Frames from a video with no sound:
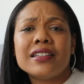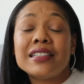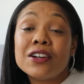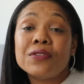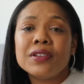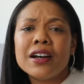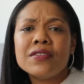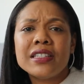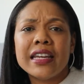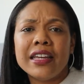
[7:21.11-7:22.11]

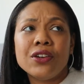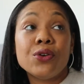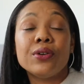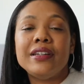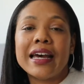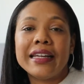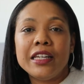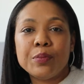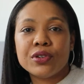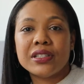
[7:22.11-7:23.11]
self-love tank on
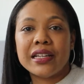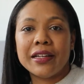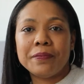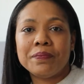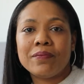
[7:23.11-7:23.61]
ninety percent.